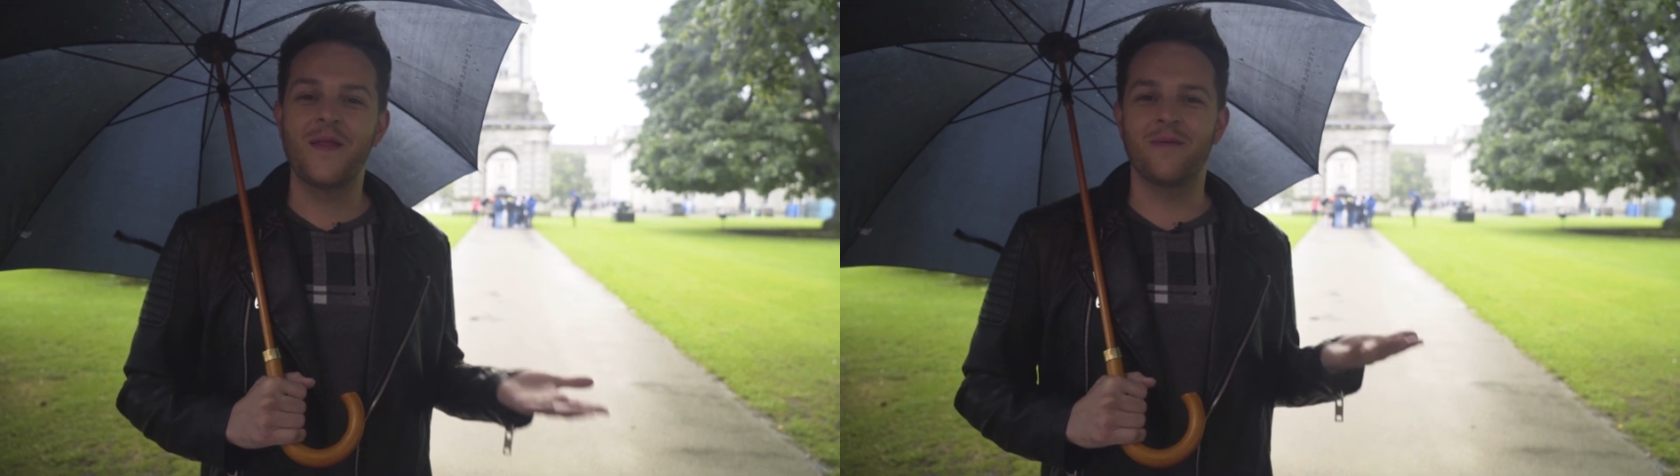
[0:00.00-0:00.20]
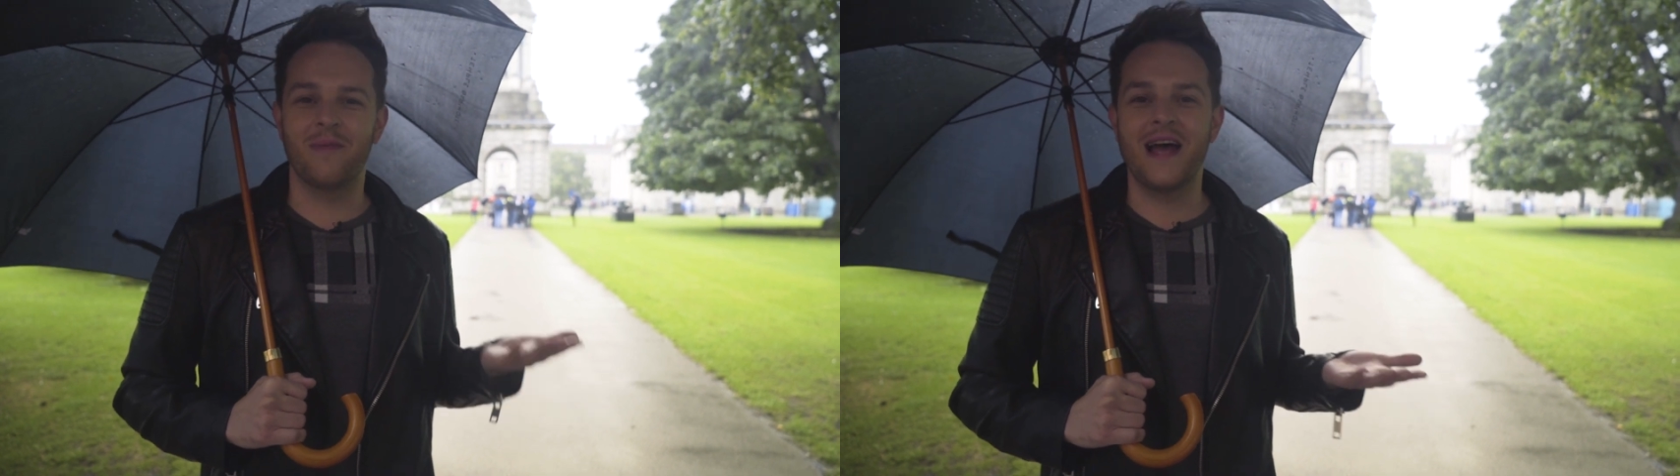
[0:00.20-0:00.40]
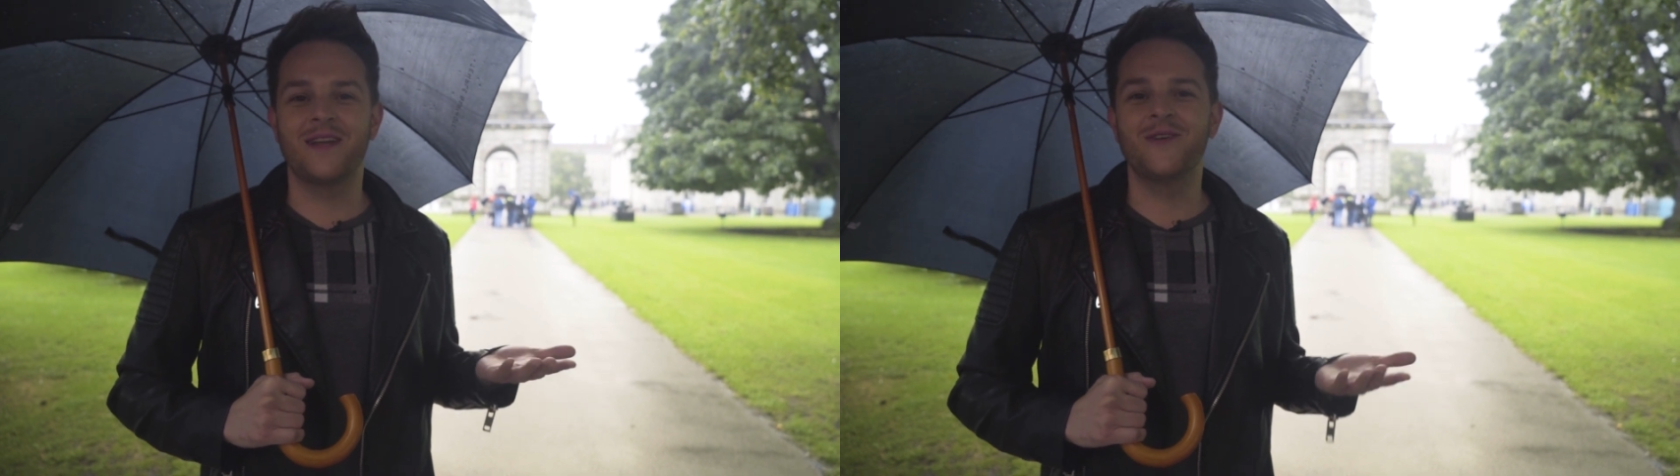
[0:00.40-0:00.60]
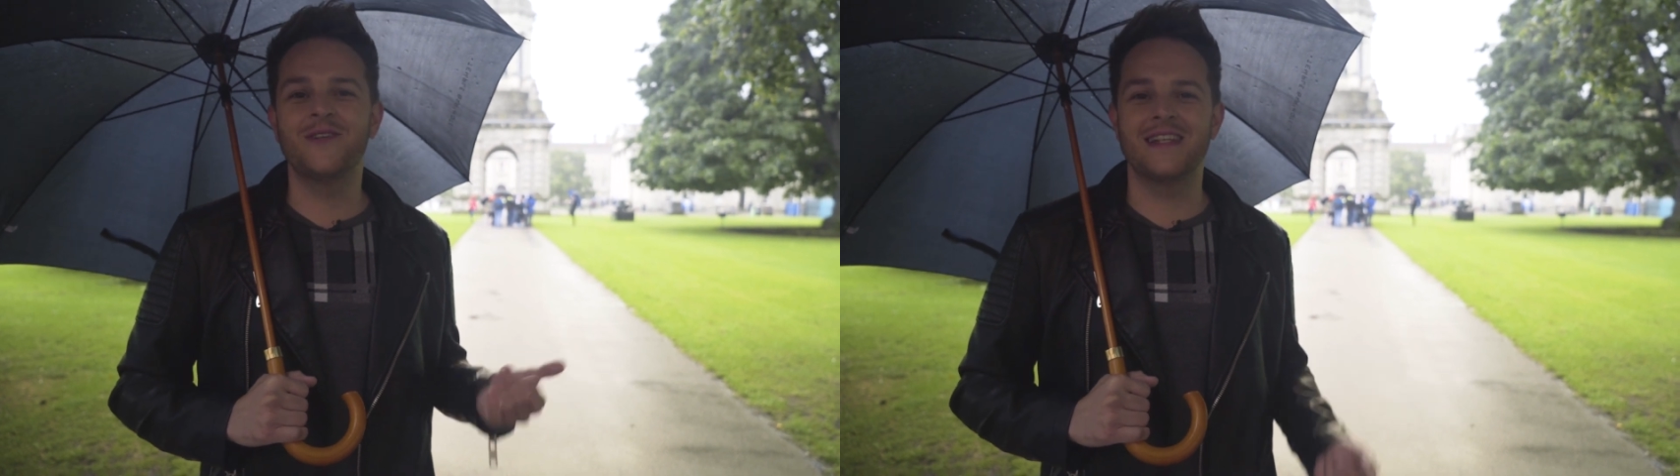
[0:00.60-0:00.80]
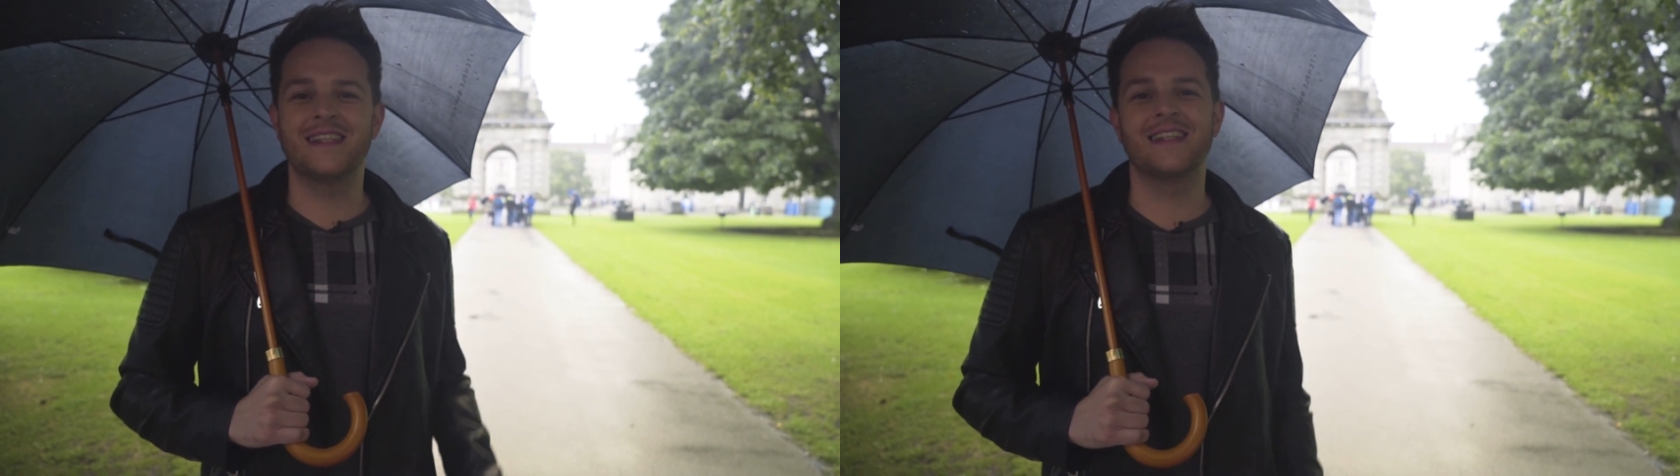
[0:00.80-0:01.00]
The bad
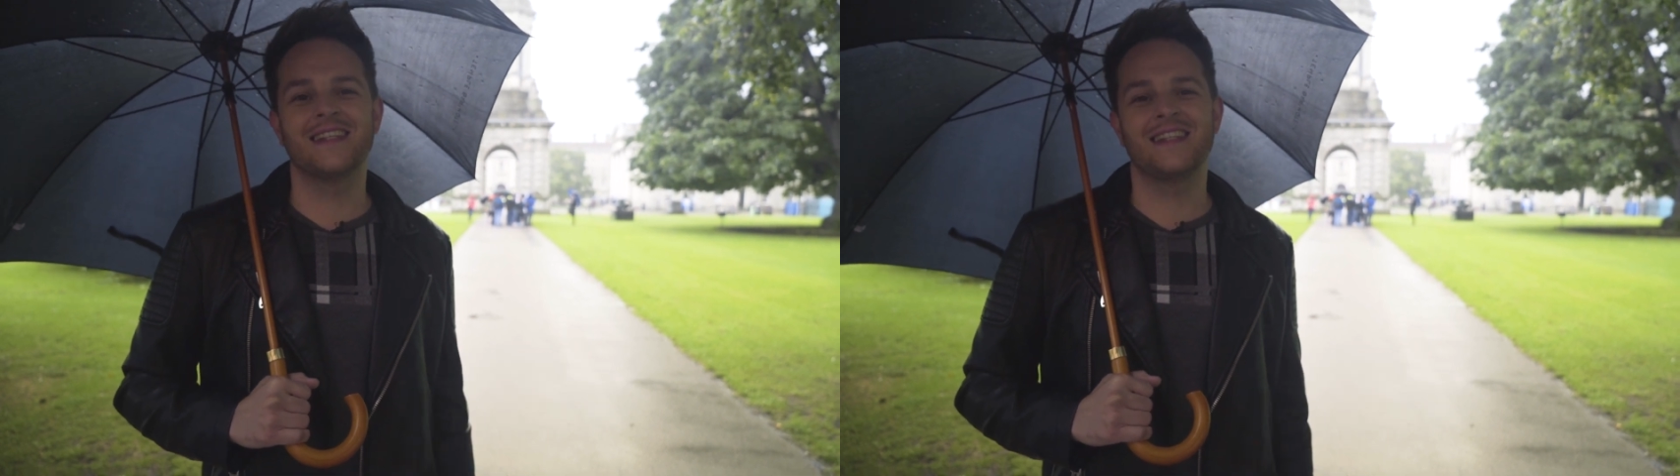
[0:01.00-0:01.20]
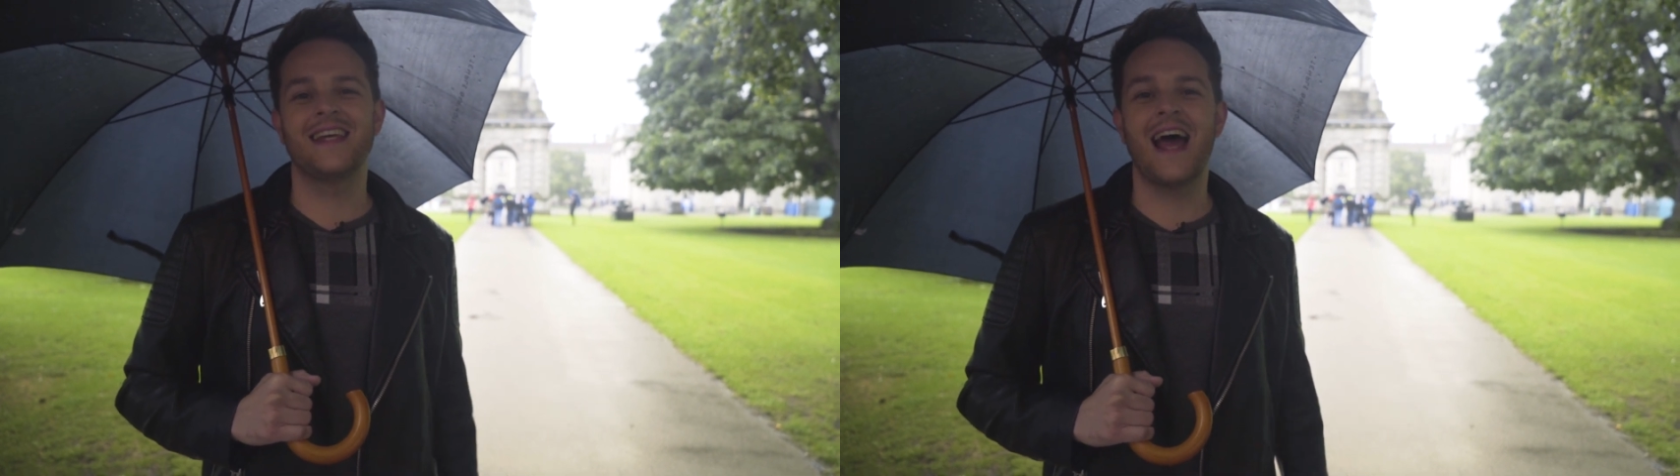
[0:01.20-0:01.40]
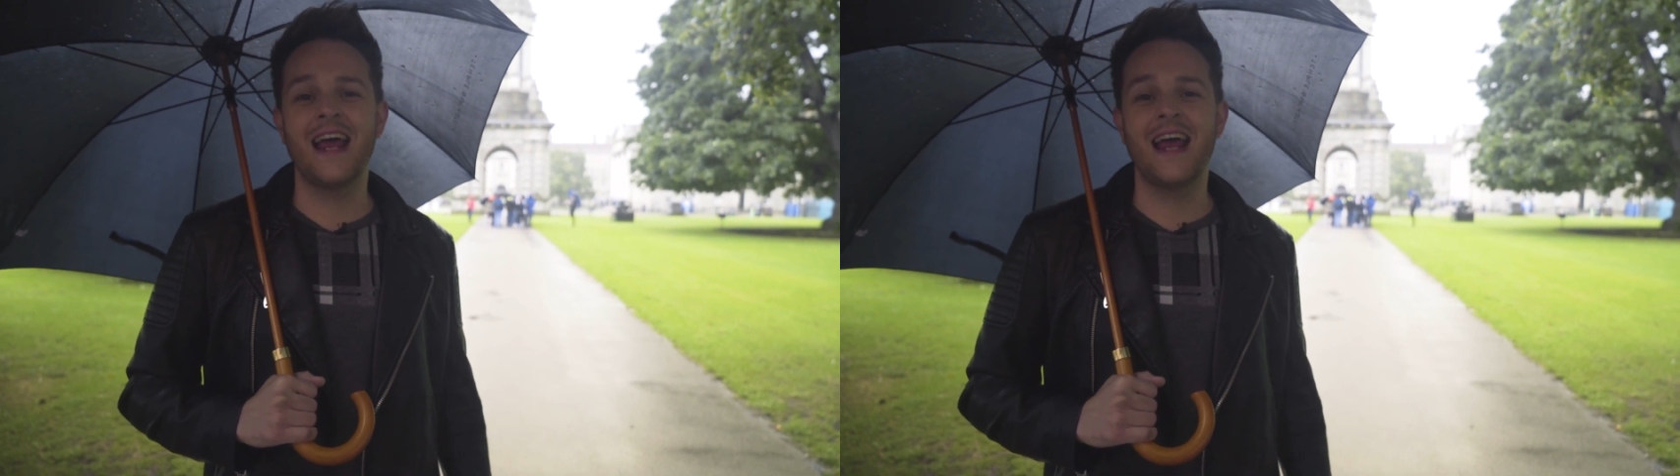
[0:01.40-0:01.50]
news is that it's the